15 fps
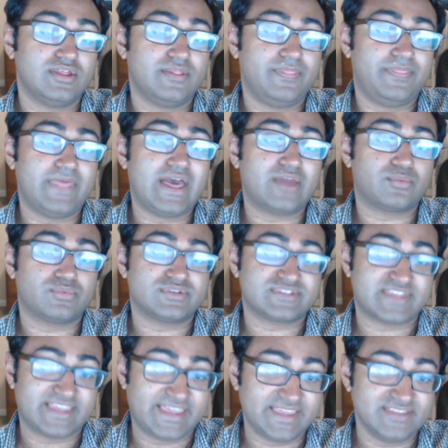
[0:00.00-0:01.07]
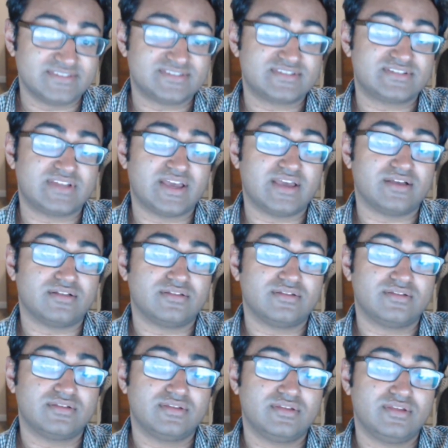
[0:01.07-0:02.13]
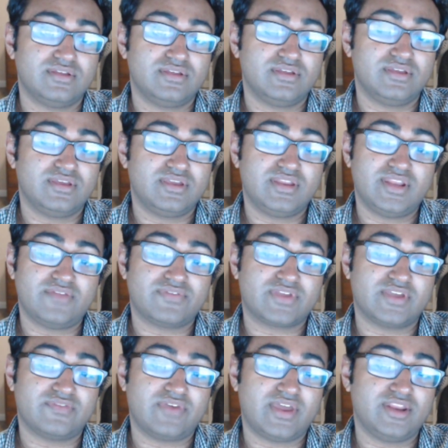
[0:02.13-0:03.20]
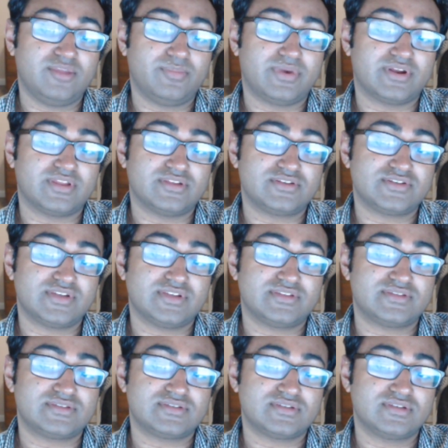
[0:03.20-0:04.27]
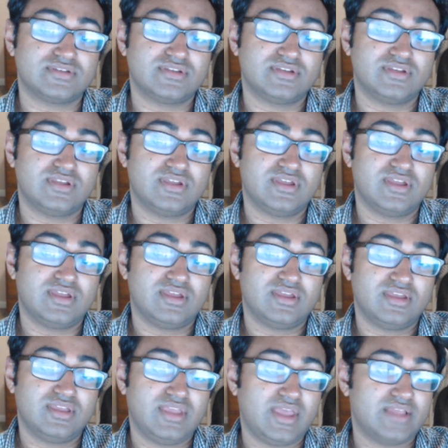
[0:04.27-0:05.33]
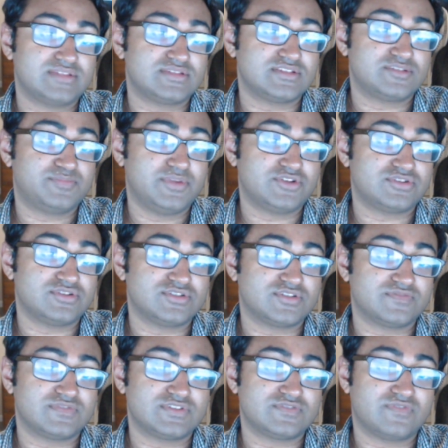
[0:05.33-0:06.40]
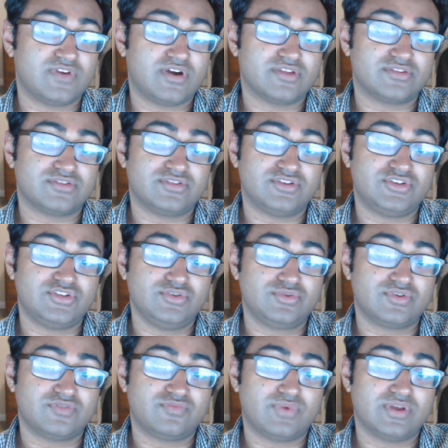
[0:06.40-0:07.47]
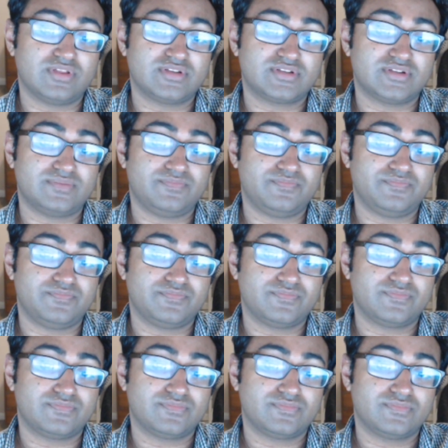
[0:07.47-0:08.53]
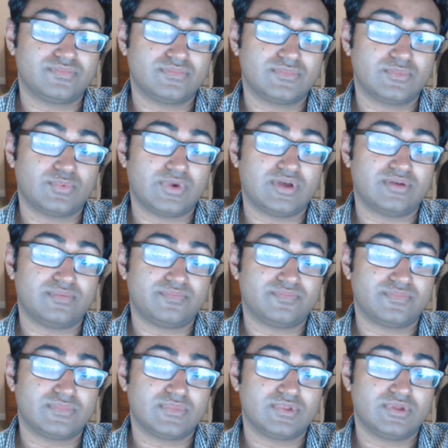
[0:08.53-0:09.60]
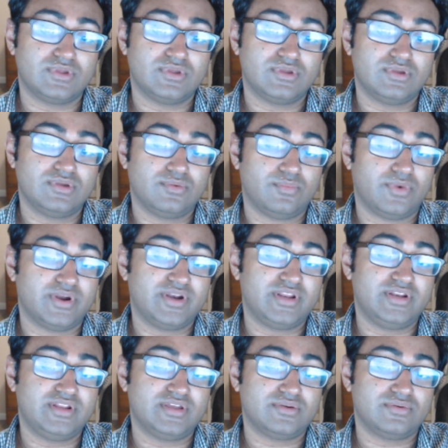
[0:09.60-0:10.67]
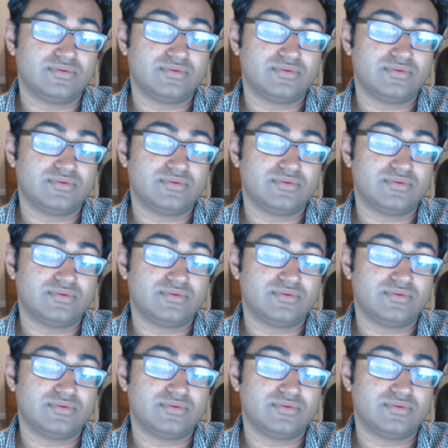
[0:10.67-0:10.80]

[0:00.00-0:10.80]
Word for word: That was his style. He never gave anybody a chance. He had suspicions of his father, the Duke of Wellington. Well, what did he do?